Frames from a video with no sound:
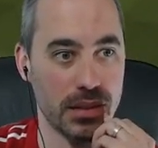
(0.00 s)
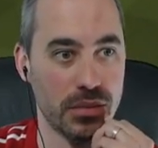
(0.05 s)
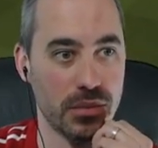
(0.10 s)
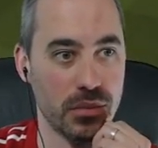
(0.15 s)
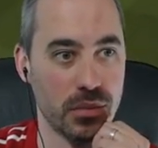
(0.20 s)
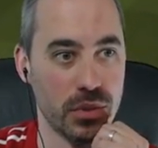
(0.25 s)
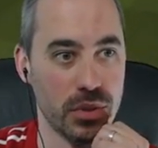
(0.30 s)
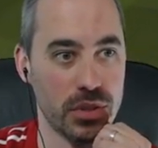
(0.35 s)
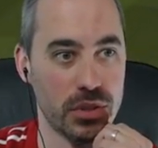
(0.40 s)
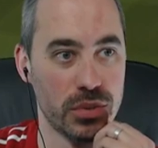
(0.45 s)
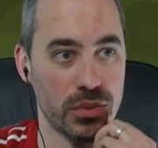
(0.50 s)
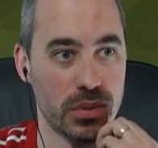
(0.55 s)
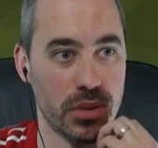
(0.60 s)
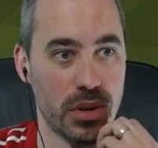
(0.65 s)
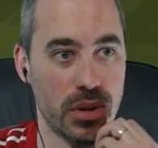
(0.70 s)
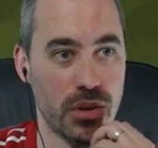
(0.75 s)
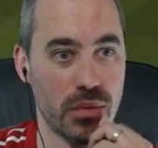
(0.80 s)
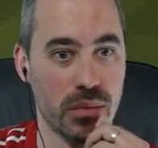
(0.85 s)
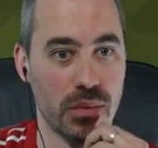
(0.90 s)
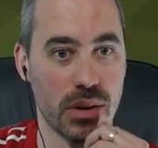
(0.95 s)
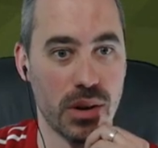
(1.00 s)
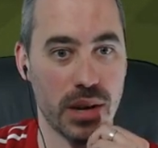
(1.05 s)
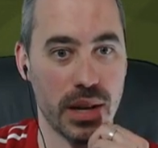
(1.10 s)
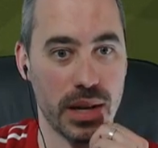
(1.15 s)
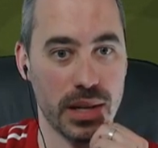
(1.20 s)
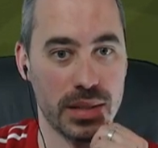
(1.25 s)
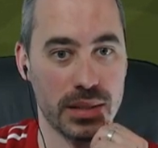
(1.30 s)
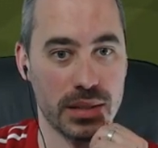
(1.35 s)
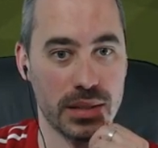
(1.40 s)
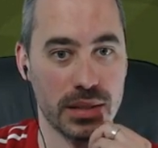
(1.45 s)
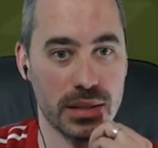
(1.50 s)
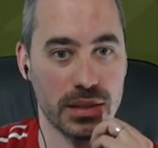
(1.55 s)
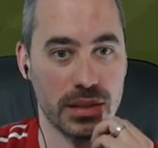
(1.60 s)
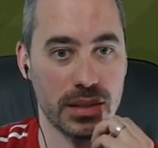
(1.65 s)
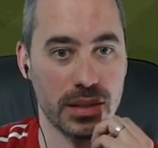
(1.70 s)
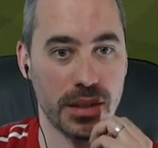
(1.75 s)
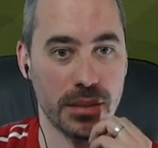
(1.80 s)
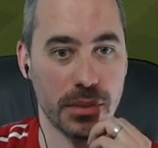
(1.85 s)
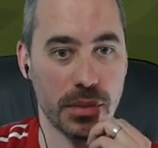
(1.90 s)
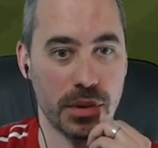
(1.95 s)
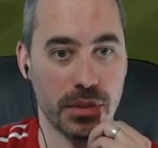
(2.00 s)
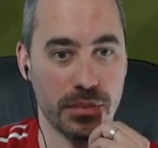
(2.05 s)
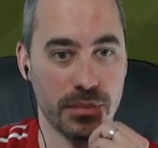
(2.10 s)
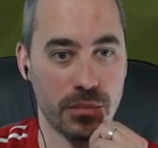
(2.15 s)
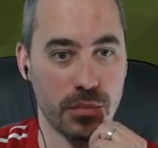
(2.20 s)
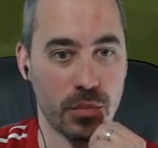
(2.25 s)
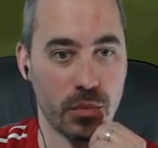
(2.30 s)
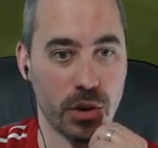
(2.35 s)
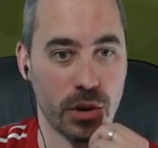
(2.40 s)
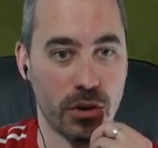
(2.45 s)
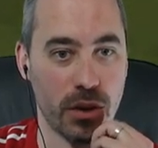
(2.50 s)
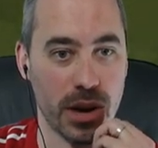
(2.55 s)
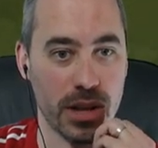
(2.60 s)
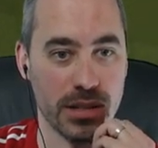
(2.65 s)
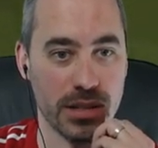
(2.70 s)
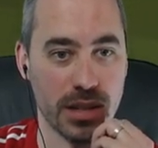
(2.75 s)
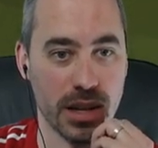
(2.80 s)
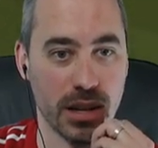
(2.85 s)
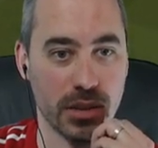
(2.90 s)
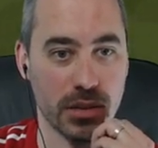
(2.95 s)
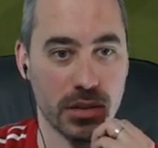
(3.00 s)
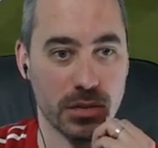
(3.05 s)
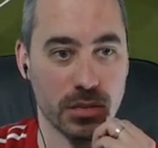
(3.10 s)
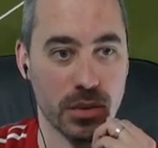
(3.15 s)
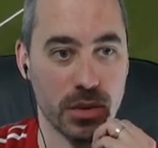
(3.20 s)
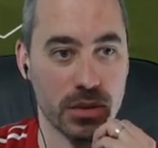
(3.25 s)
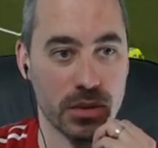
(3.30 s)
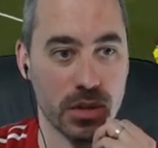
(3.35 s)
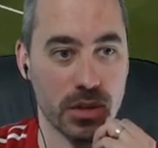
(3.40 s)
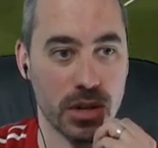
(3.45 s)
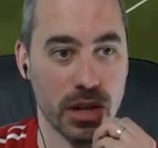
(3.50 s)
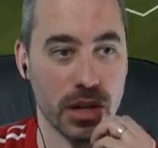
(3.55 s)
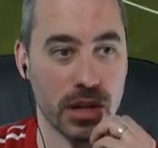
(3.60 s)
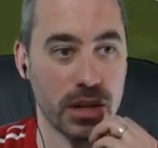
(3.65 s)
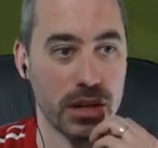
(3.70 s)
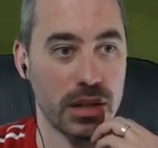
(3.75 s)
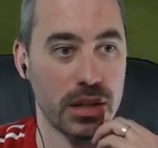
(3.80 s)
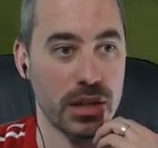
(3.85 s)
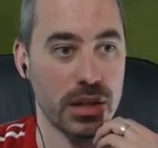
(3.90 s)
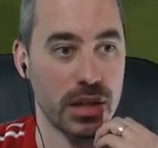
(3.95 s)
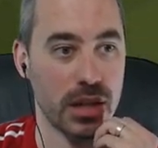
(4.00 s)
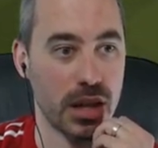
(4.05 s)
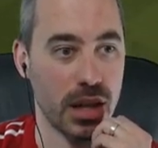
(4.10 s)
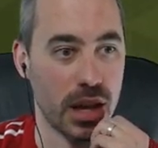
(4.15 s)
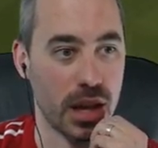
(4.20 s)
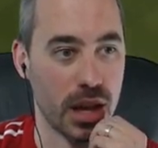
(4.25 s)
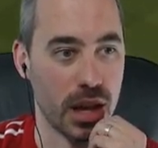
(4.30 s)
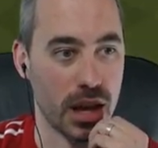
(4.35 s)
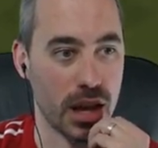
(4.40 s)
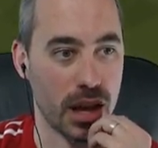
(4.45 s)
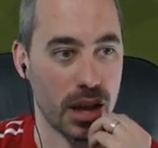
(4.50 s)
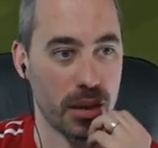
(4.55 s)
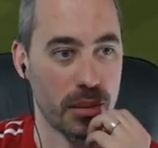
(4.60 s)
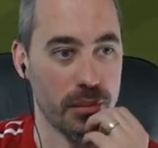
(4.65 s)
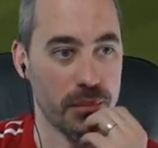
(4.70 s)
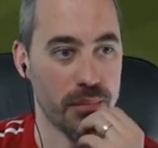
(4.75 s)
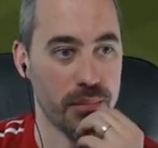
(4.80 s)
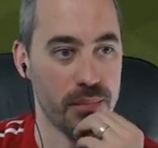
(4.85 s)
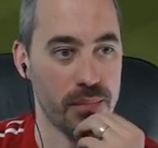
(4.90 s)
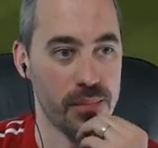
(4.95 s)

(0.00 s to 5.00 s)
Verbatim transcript: we're doing all right. I'm going to regret saying those words, aren't I? Um,